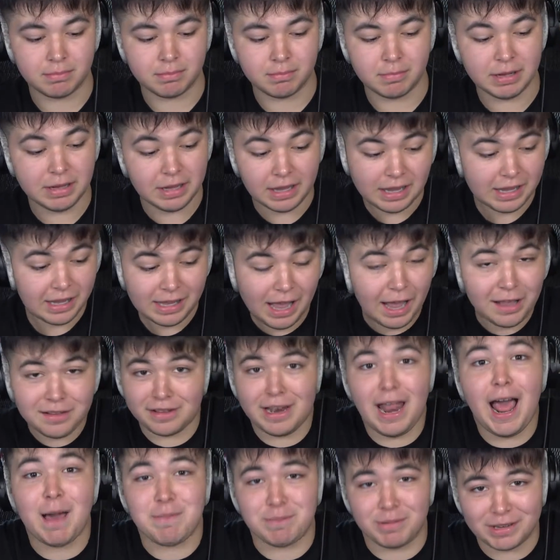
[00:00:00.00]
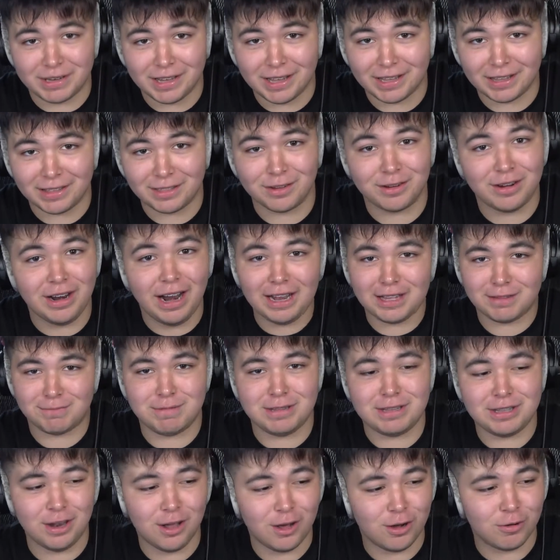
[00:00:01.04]
it, it hasn't happened yet. There has
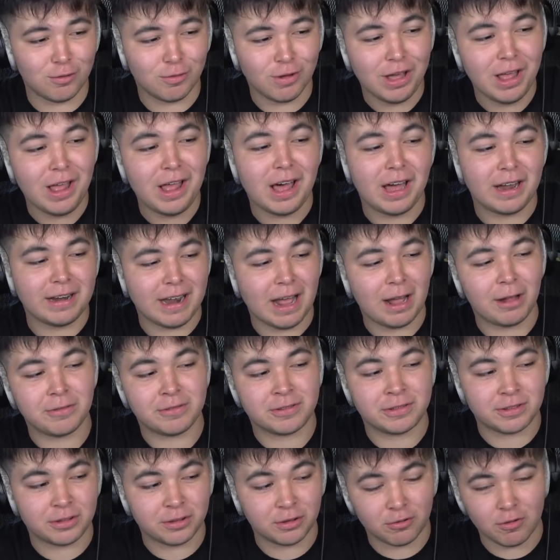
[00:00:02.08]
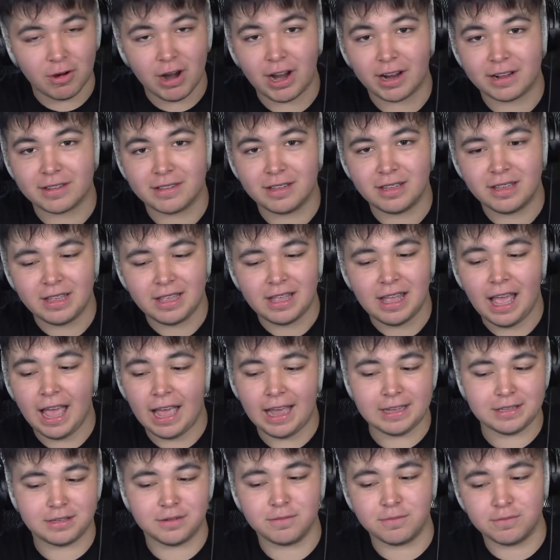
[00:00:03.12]
been no announced direct
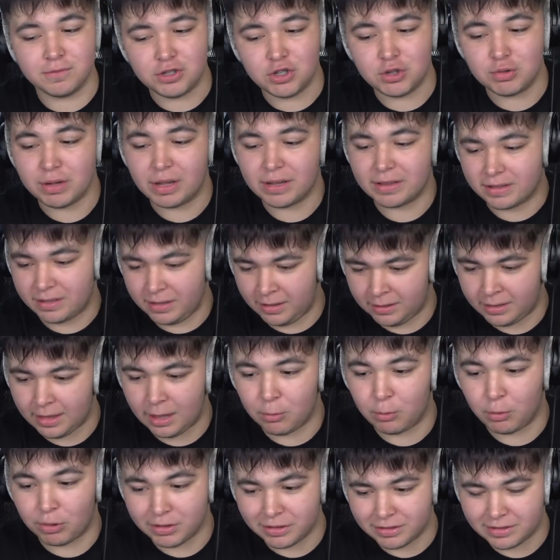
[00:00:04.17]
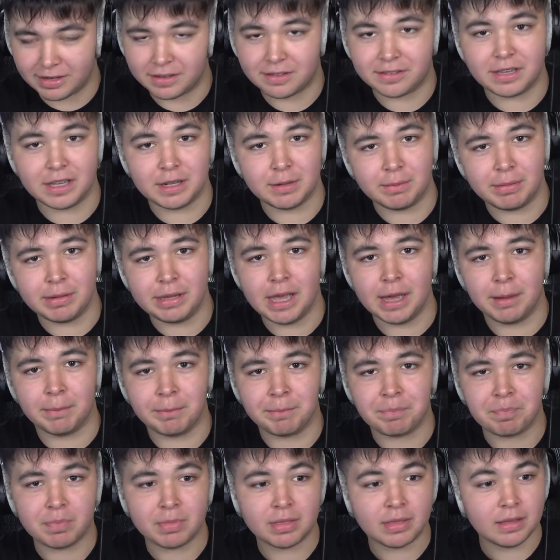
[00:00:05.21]
as of June 18th at 1:16 p.m.
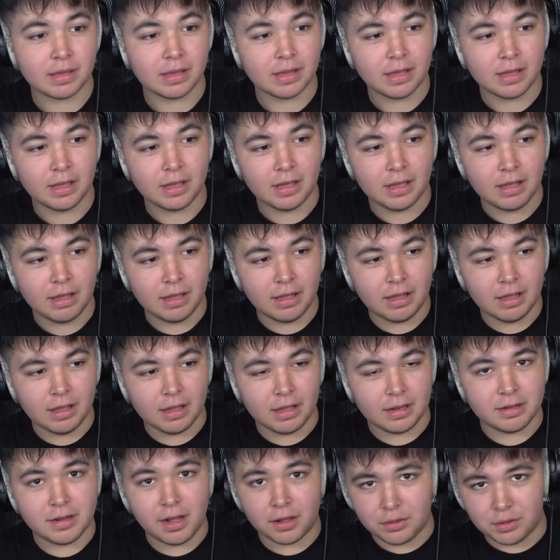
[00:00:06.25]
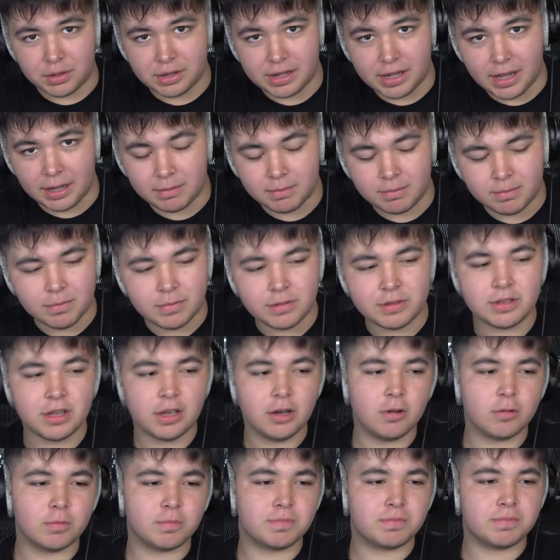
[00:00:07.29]
Nothing yet.
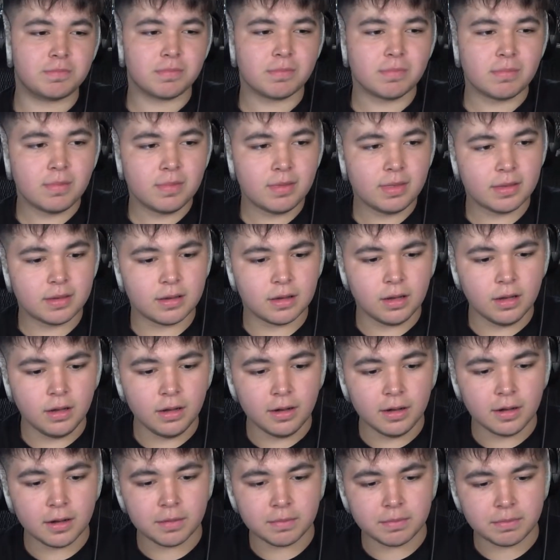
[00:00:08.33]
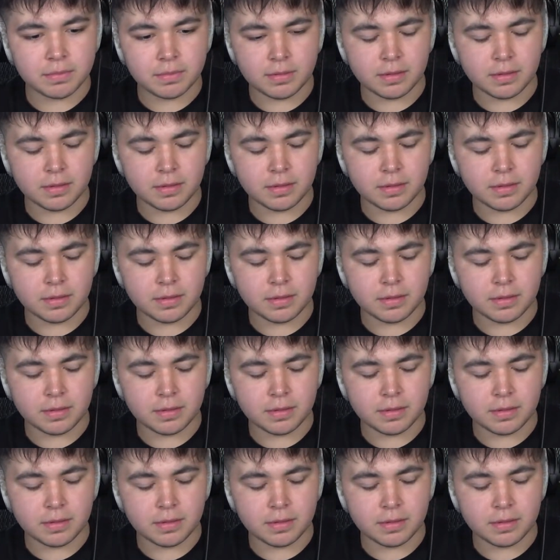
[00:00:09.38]
So, uh